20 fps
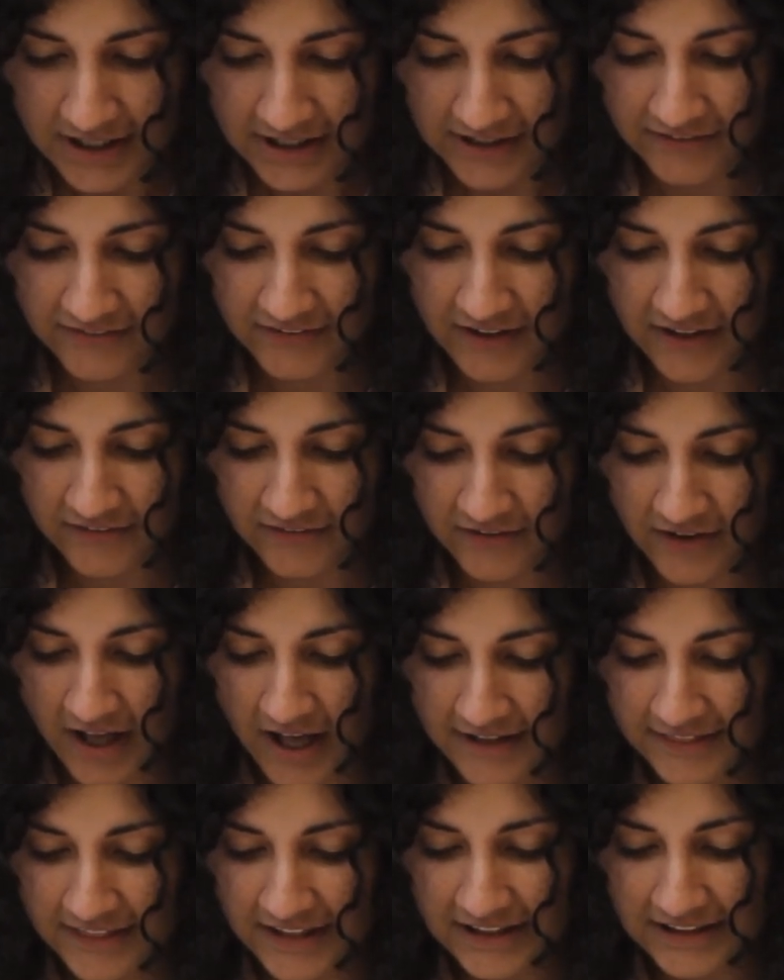He says,
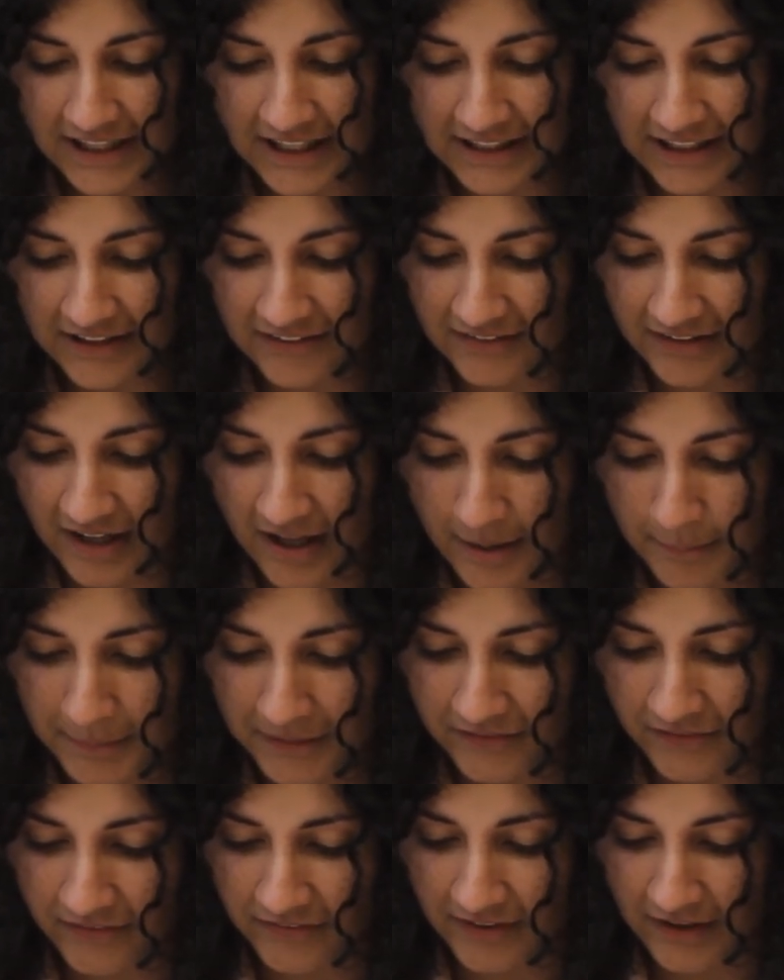I think that
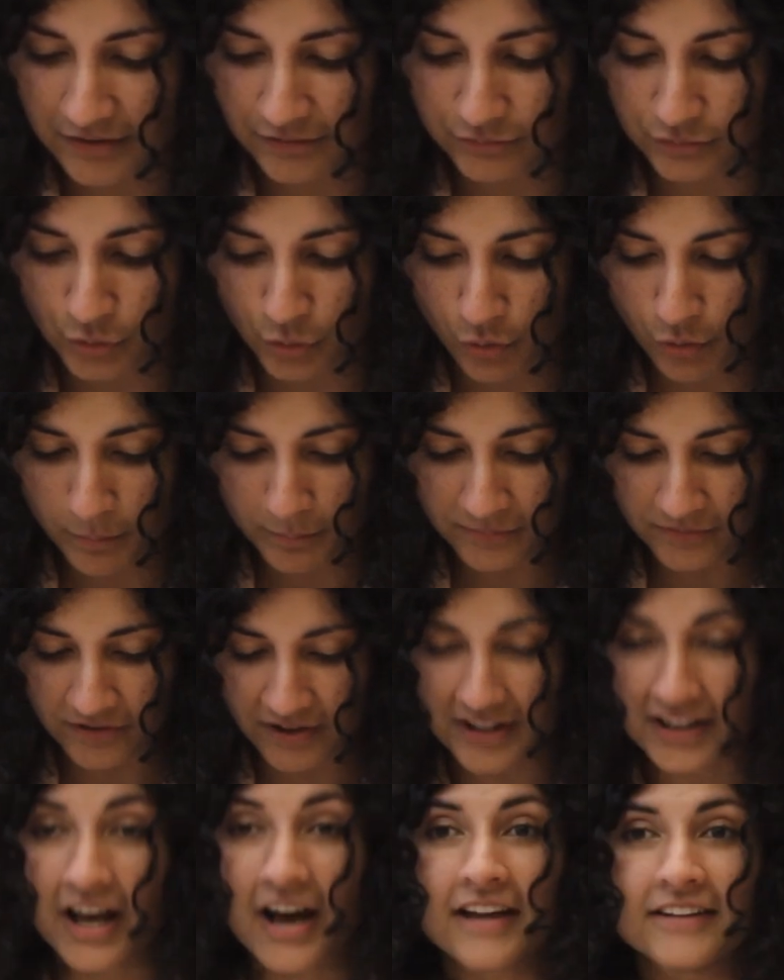Islam has a set of norms
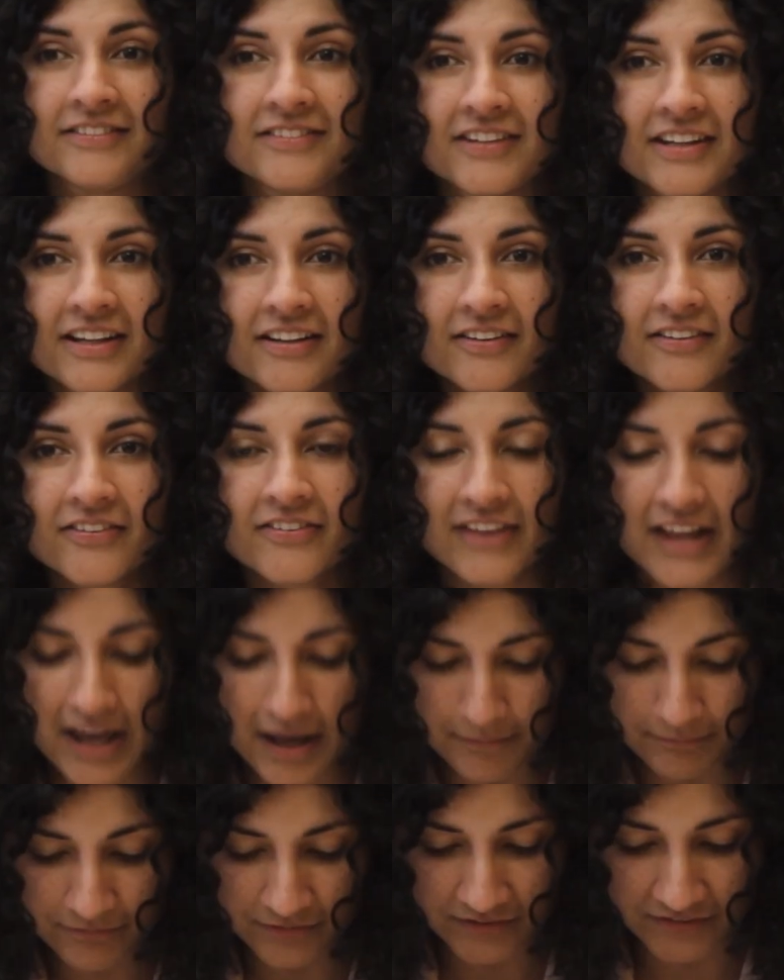and ideals
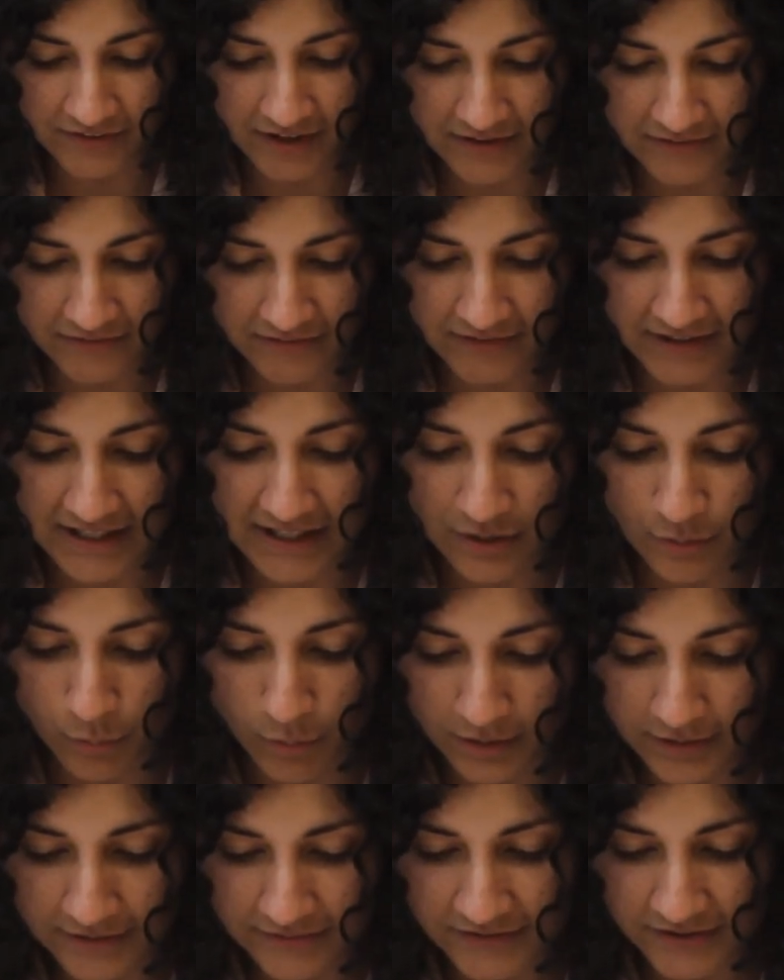that emphasizes the
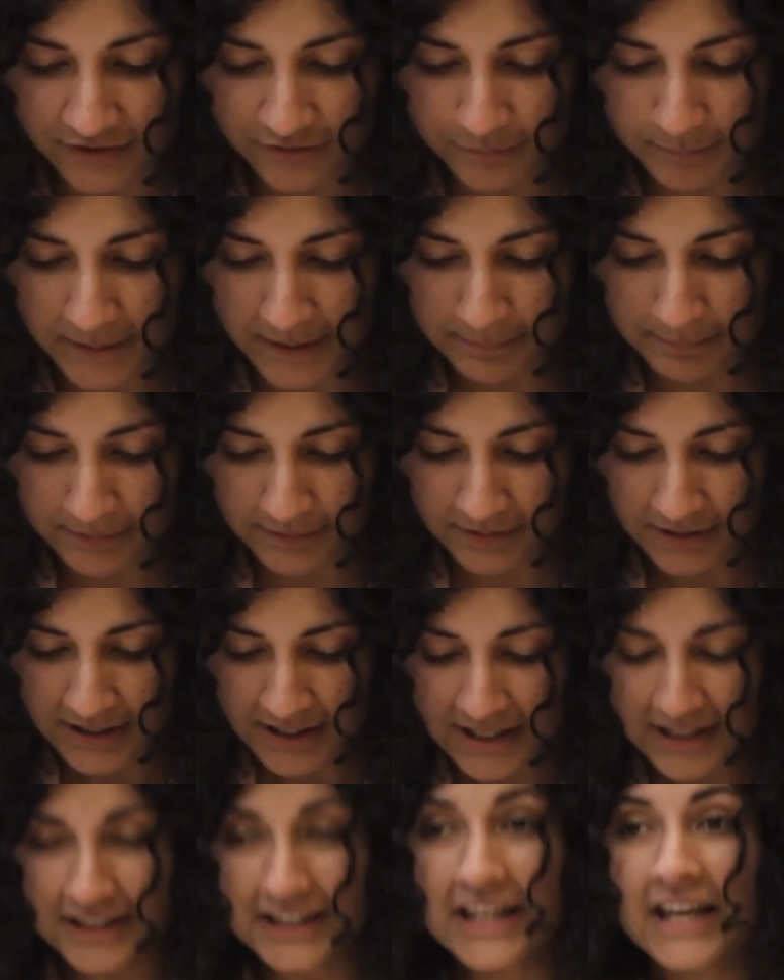equality of
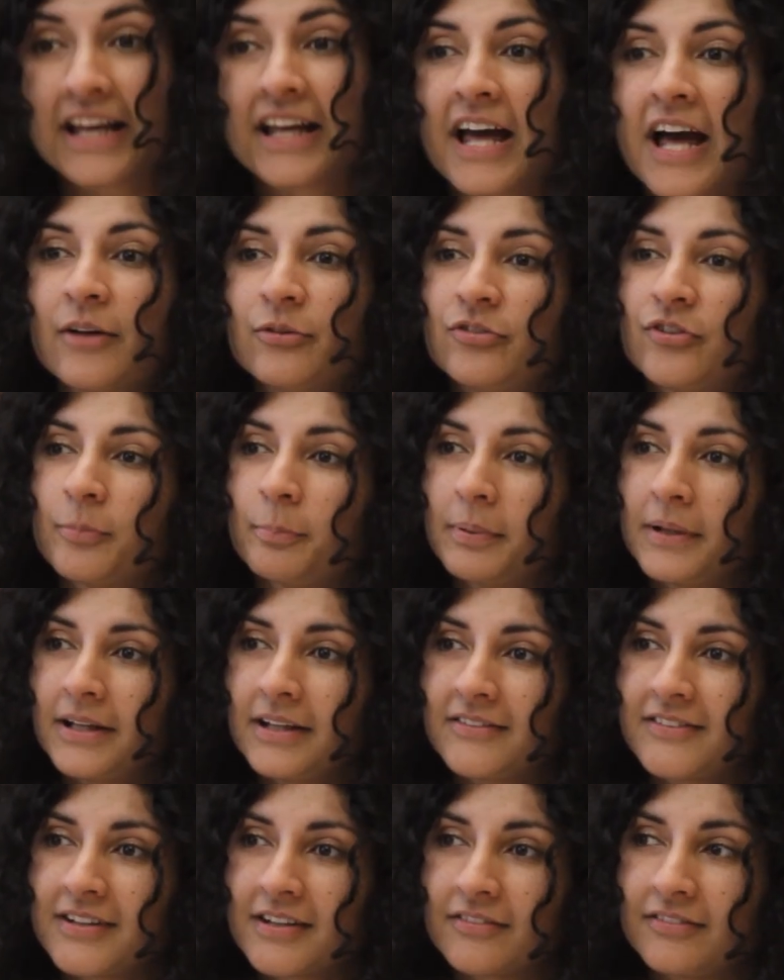people, the
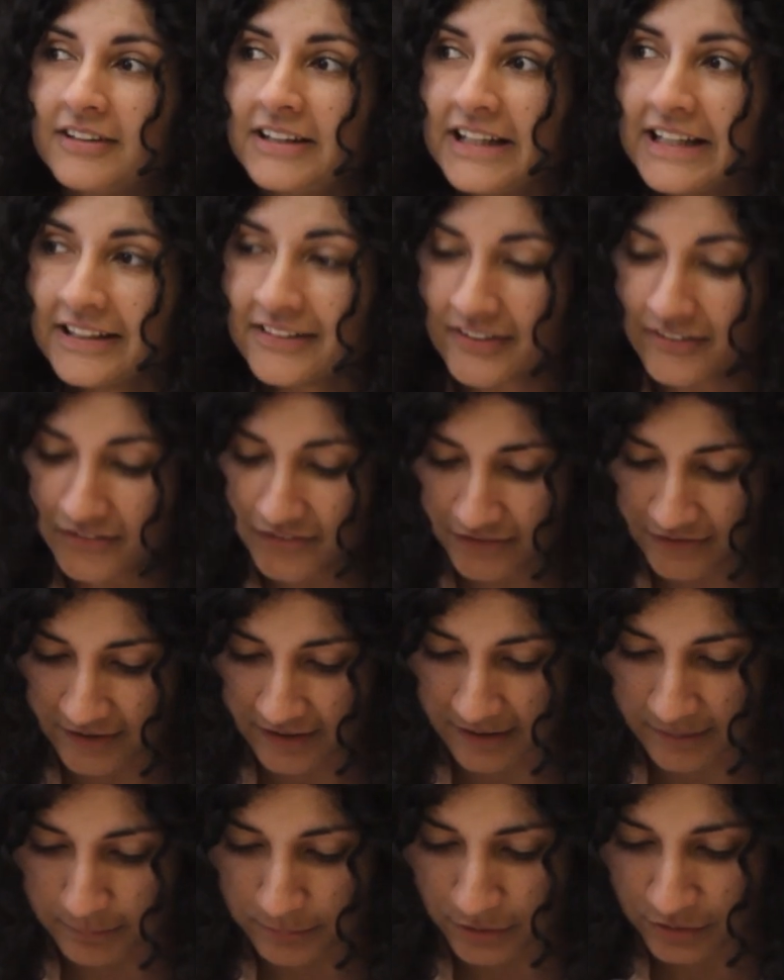accountability of leaders
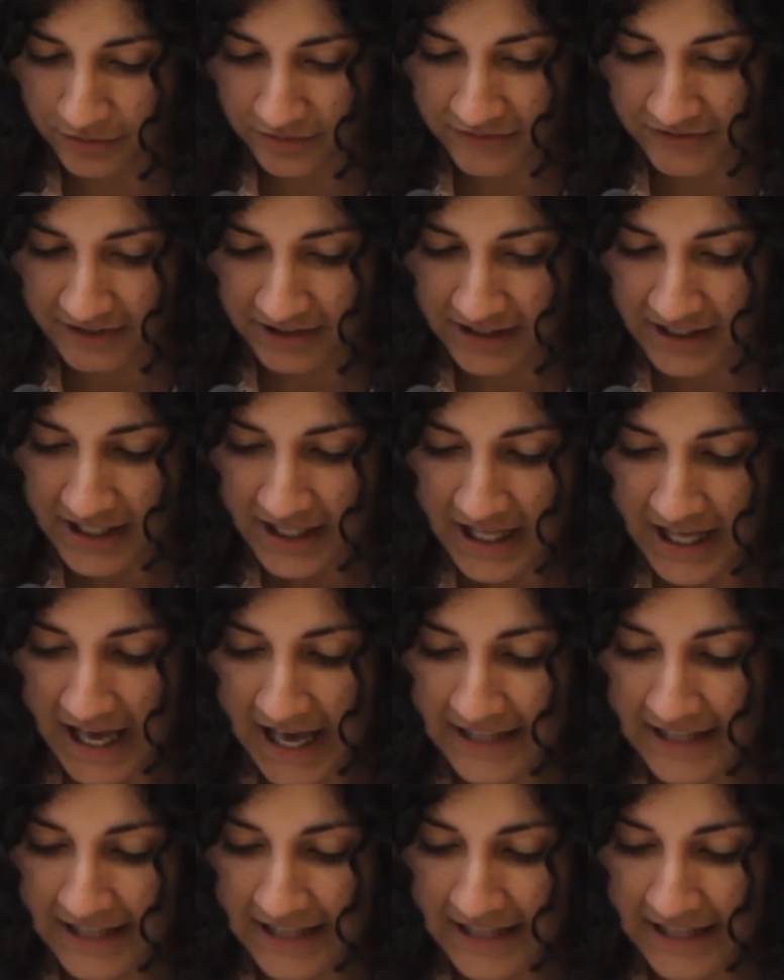to community,